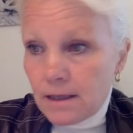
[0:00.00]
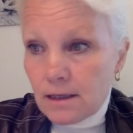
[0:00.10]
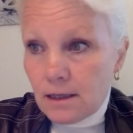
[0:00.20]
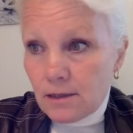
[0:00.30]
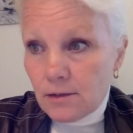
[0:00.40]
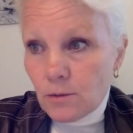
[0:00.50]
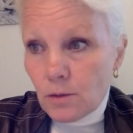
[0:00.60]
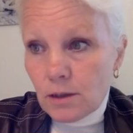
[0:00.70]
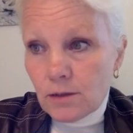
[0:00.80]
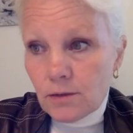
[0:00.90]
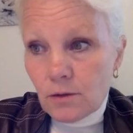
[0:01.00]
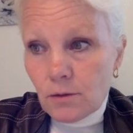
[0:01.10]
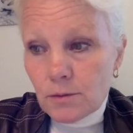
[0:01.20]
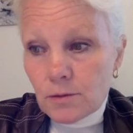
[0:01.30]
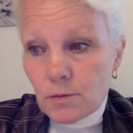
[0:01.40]
Rewilding
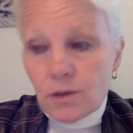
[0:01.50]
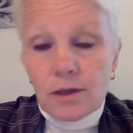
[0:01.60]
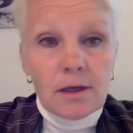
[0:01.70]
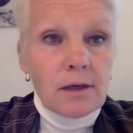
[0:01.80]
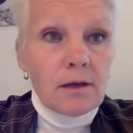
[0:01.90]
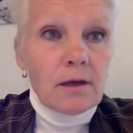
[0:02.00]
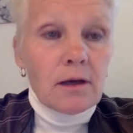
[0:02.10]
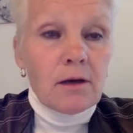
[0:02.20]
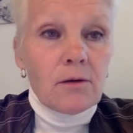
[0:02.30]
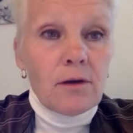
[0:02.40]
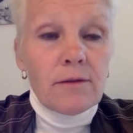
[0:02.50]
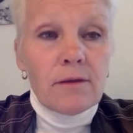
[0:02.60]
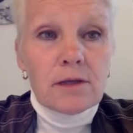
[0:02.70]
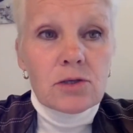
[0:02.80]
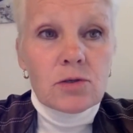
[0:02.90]
Europe is working on
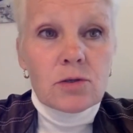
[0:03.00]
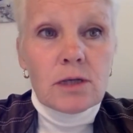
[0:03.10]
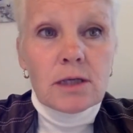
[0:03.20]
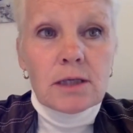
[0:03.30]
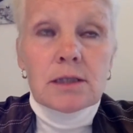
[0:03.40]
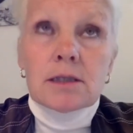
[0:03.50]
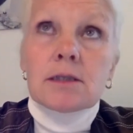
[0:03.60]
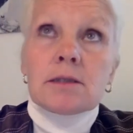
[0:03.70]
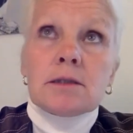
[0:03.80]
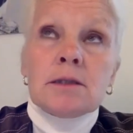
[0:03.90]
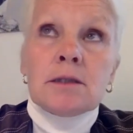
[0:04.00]
other issues, like in